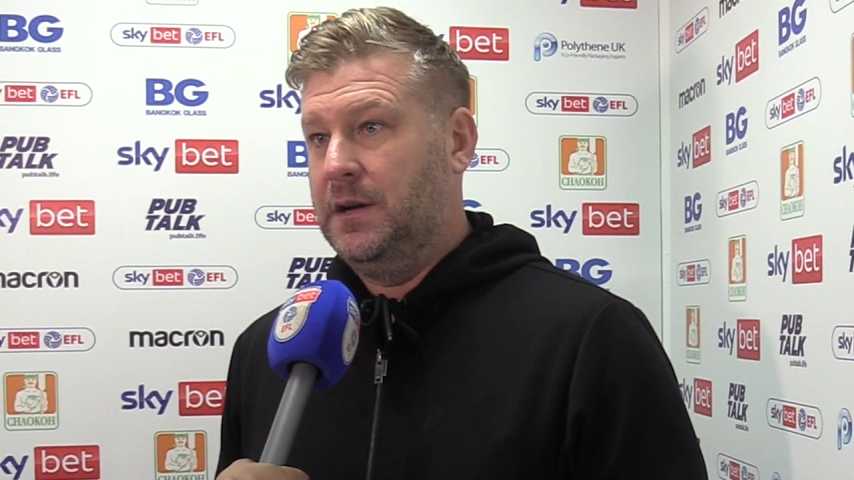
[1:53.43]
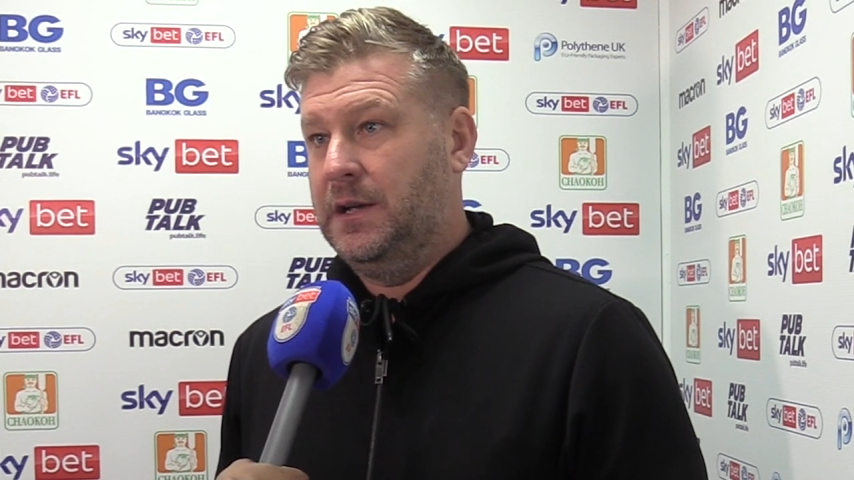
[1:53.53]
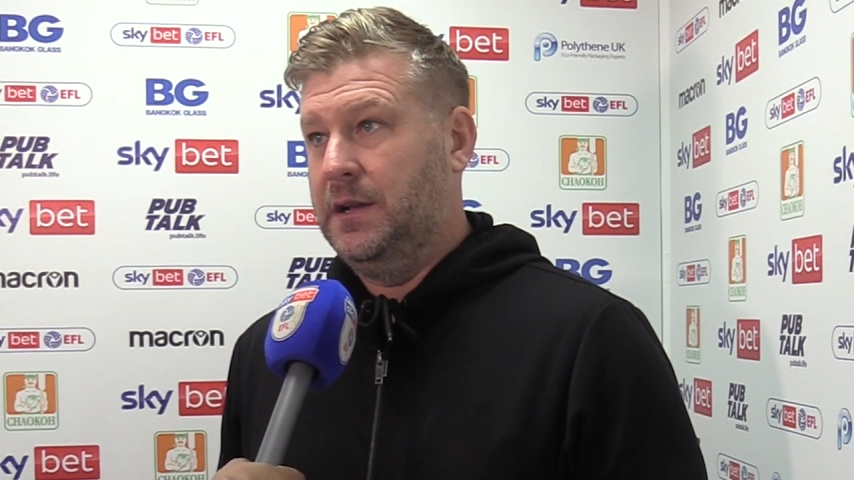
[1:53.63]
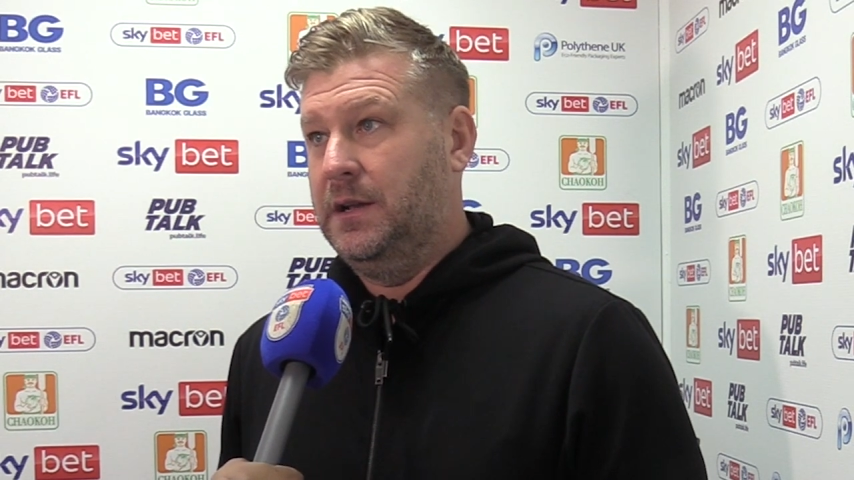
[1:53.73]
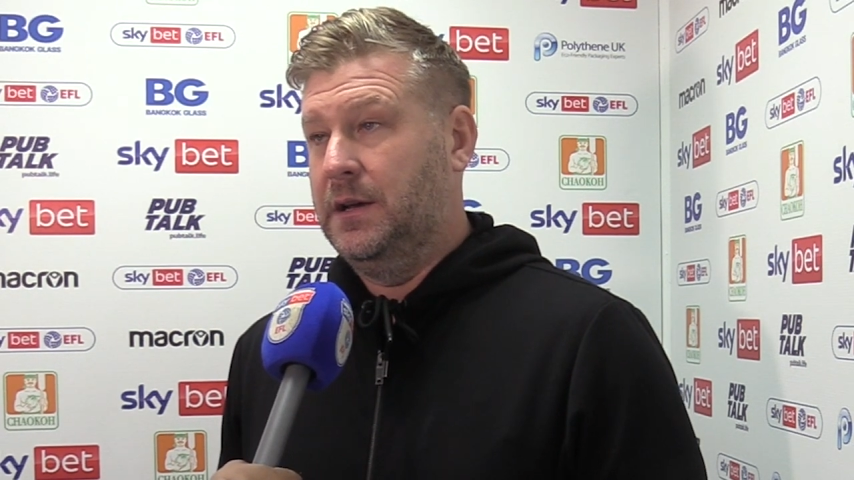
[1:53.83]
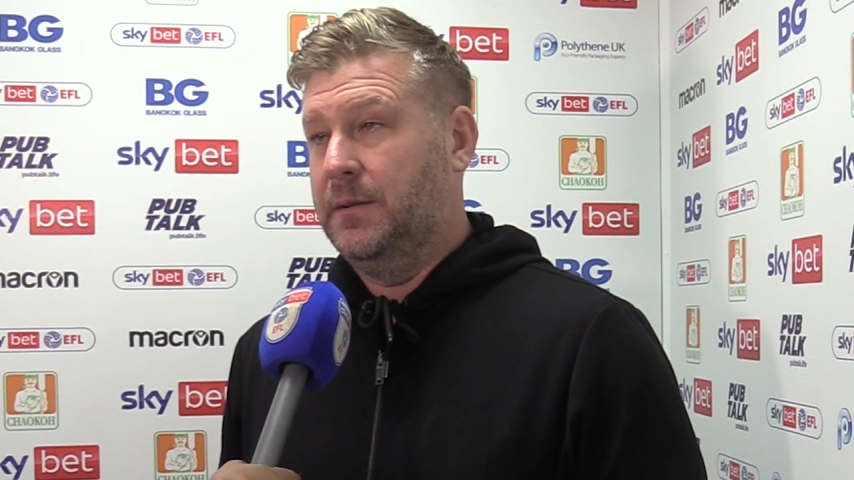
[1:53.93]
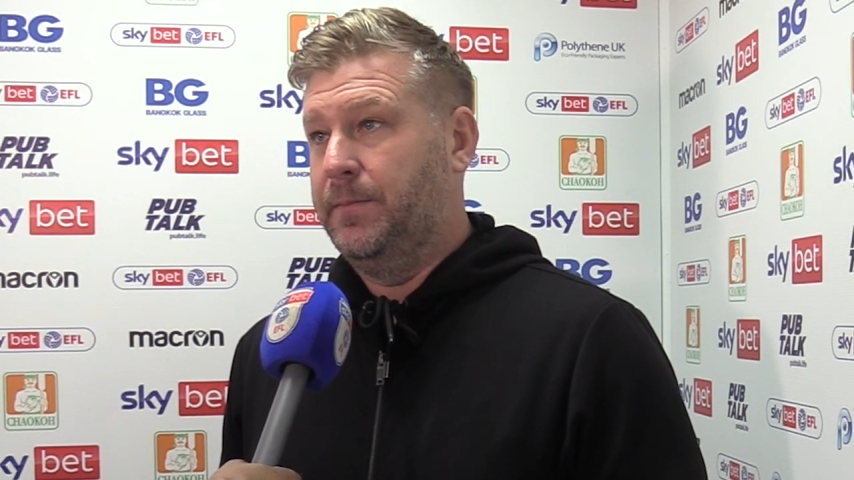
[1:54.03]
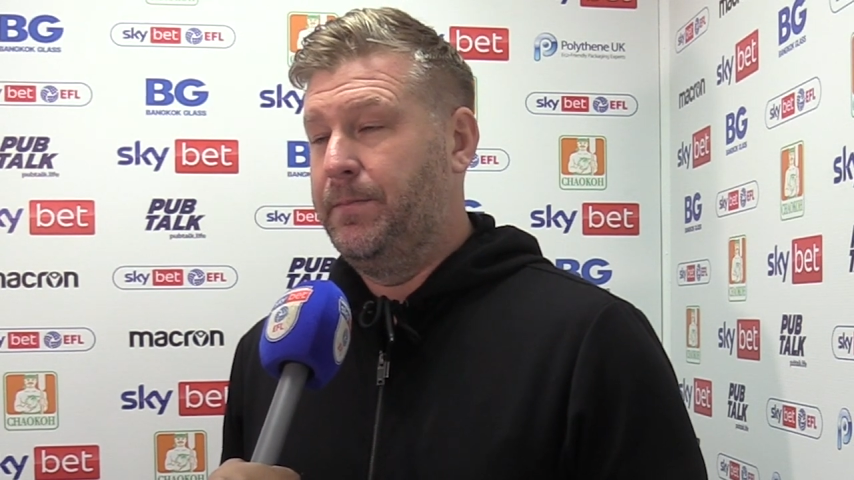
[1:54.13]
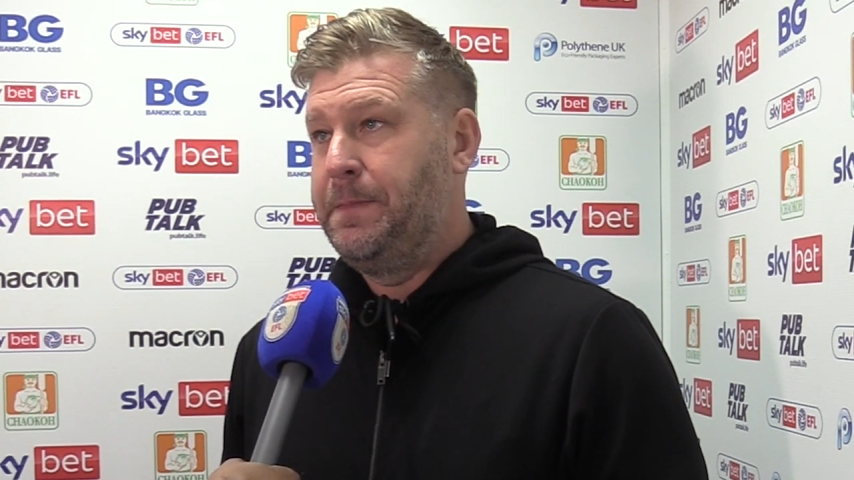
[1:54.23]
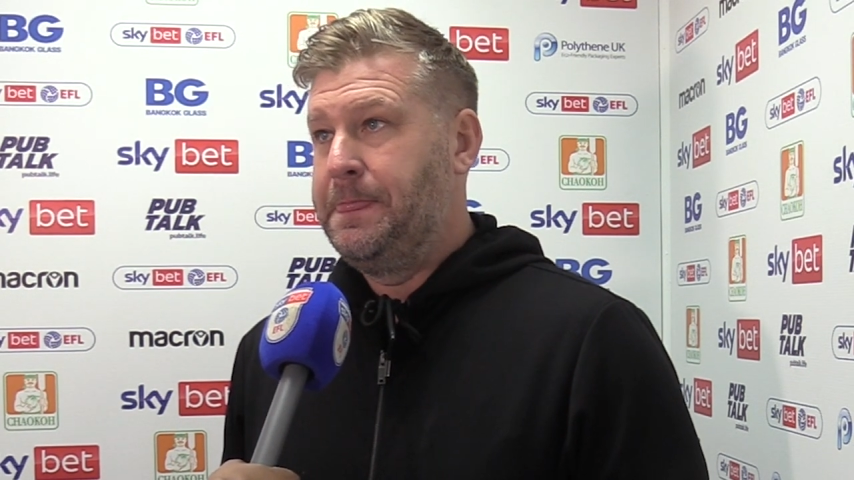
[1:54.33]

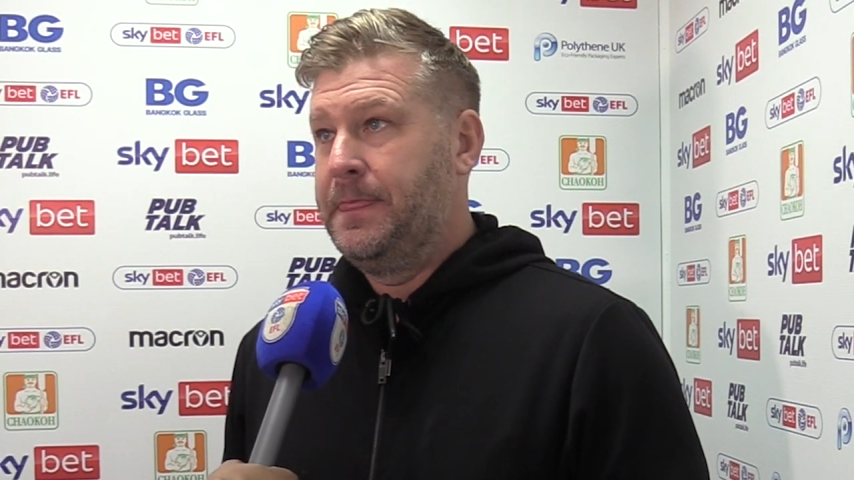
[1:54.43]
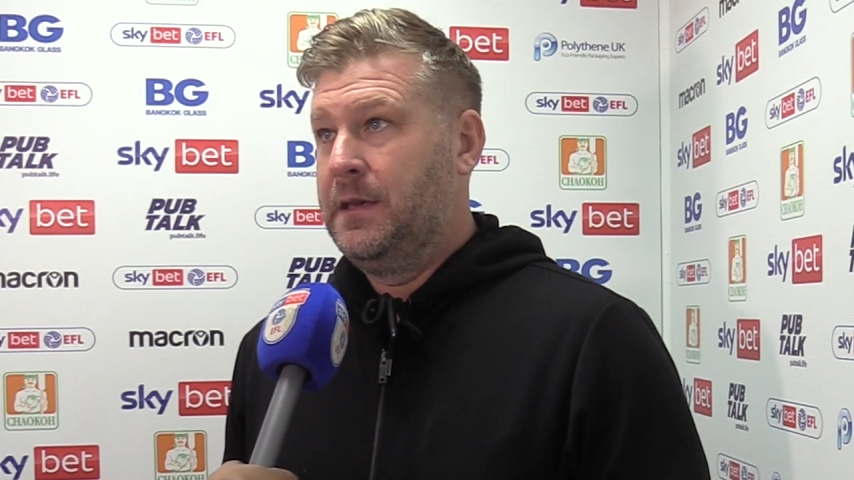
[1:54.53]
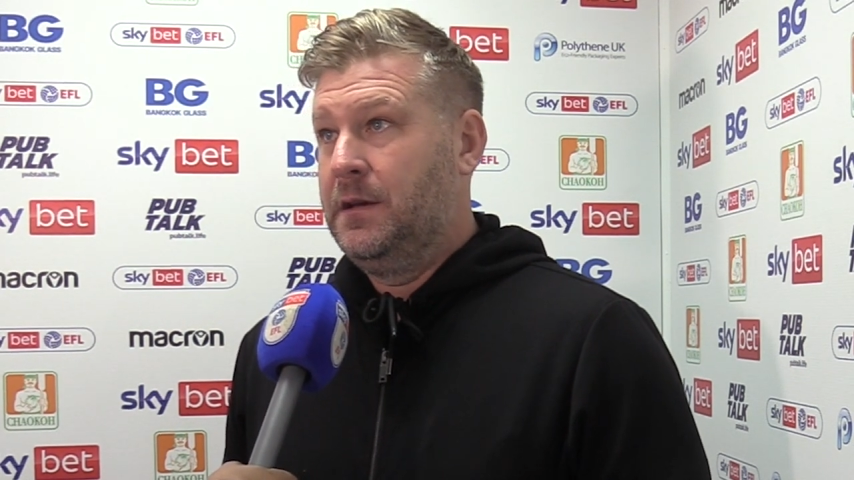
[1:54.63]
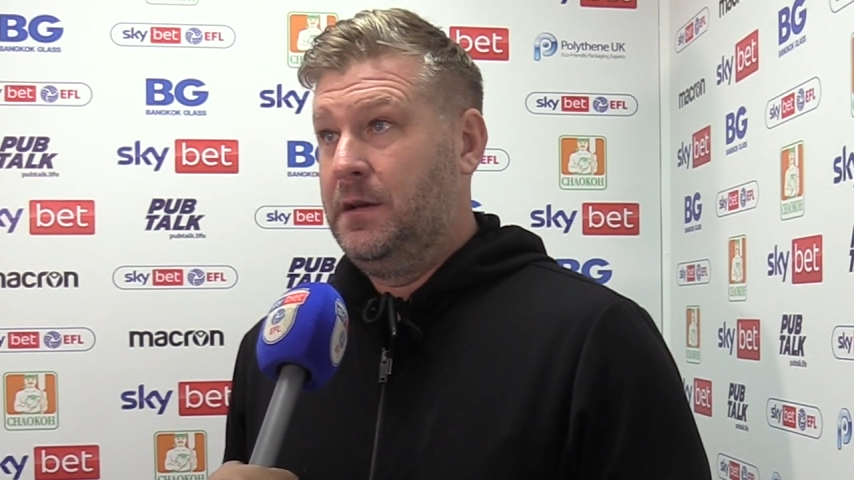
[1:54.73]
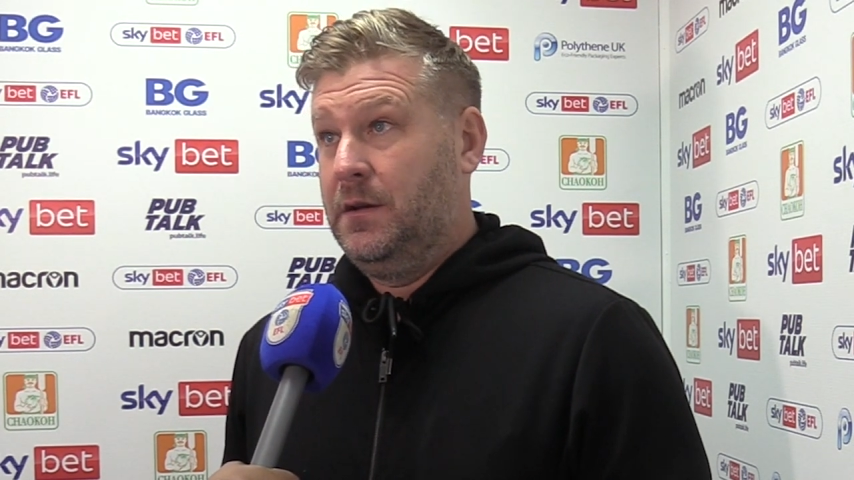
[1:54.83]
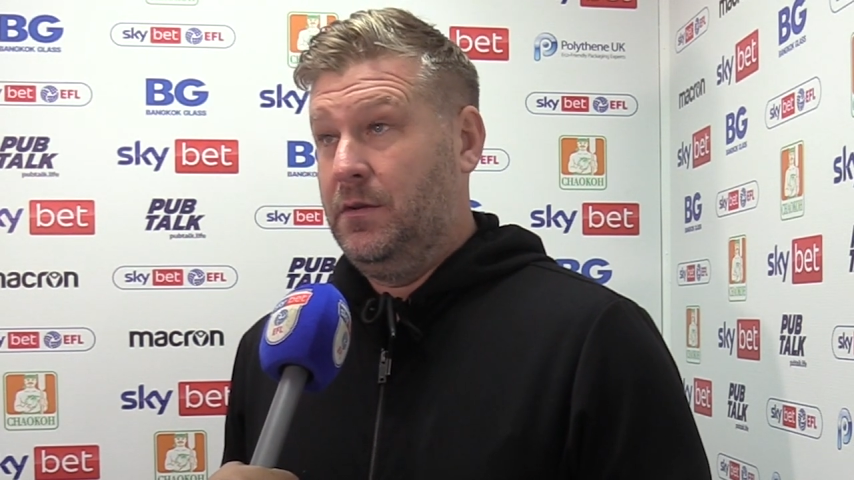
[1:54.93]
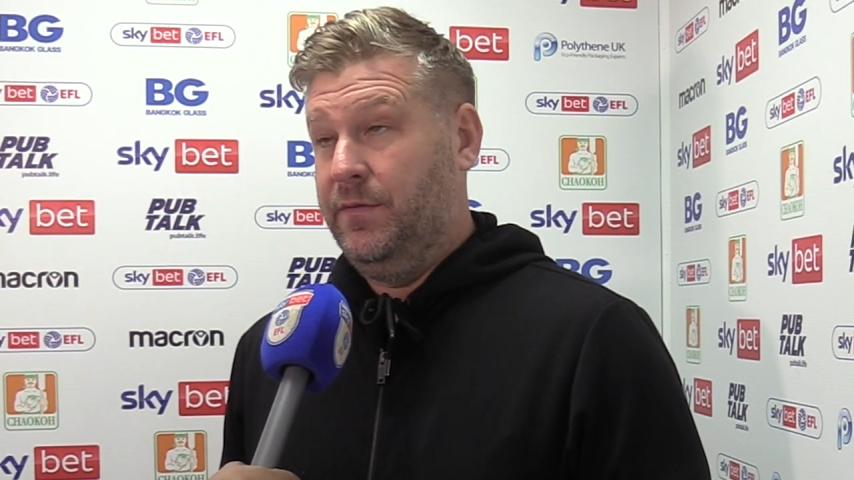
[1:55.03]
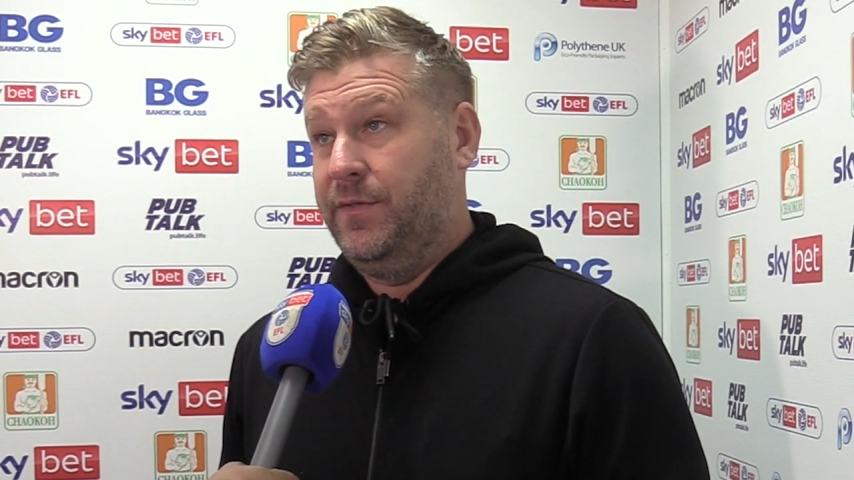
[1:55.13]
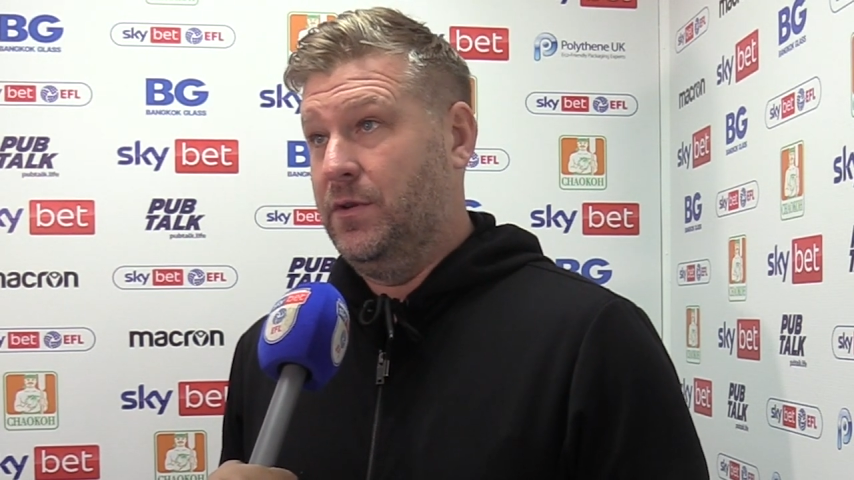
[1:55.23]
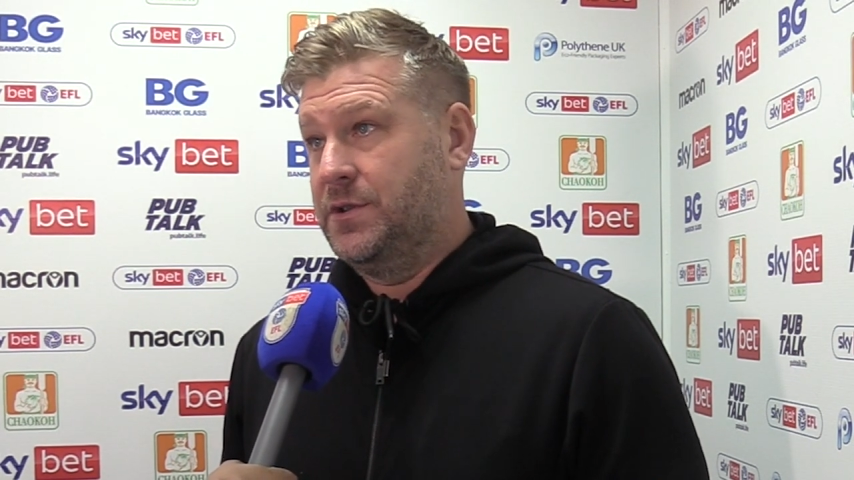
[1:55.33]
And
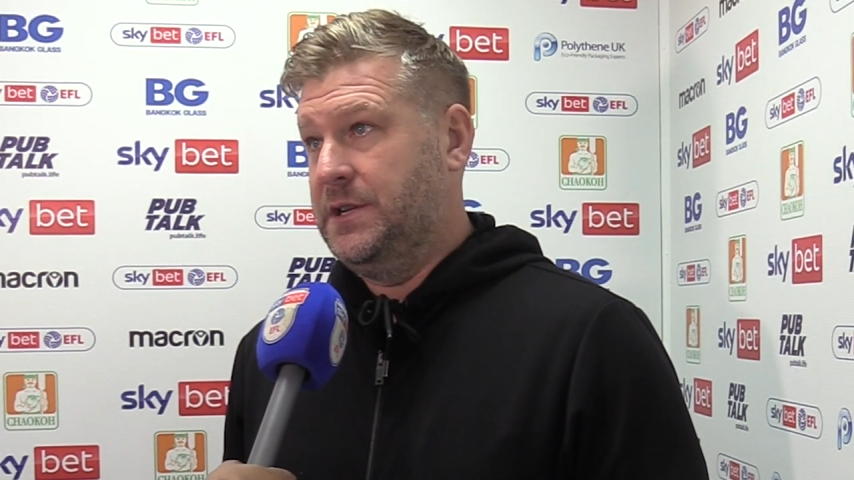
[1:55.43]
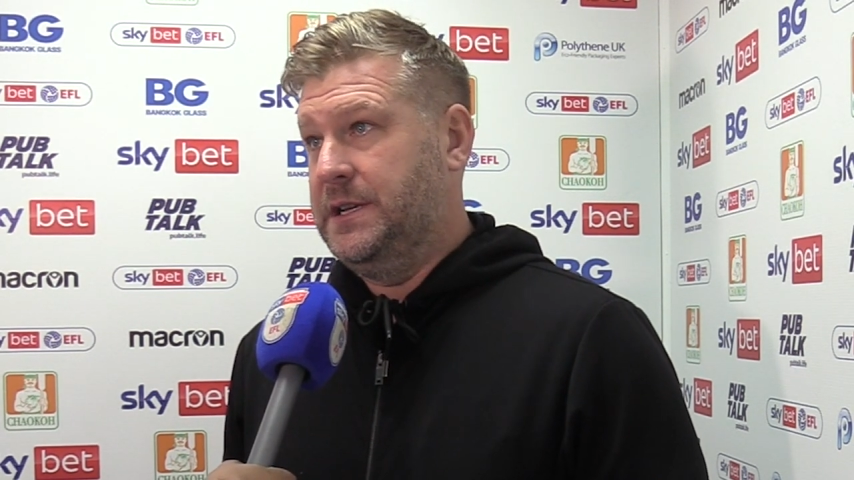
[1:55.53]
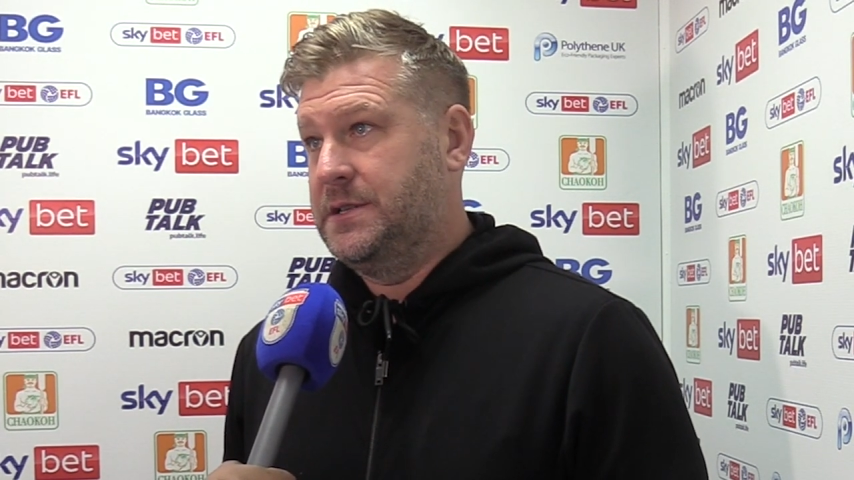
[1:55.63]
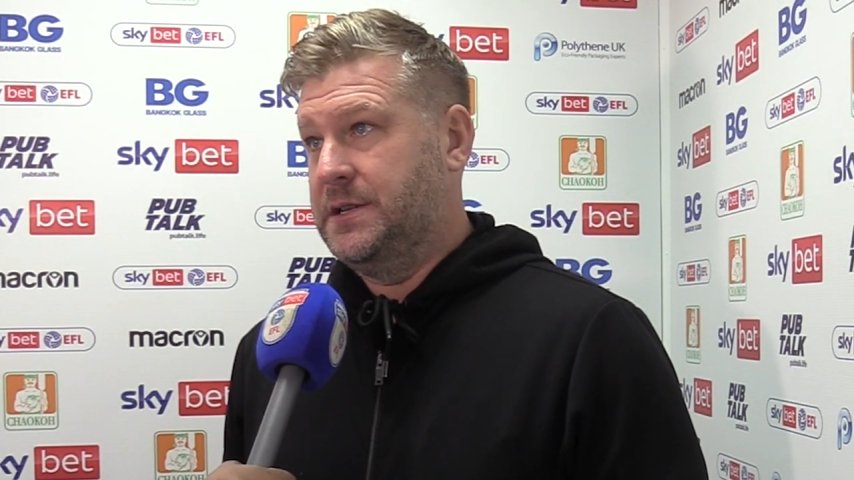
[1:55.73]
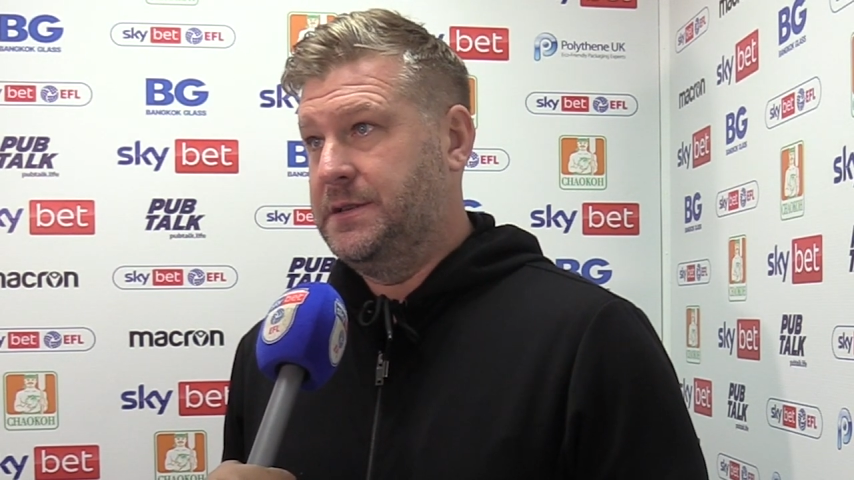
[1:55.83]
unfortunately,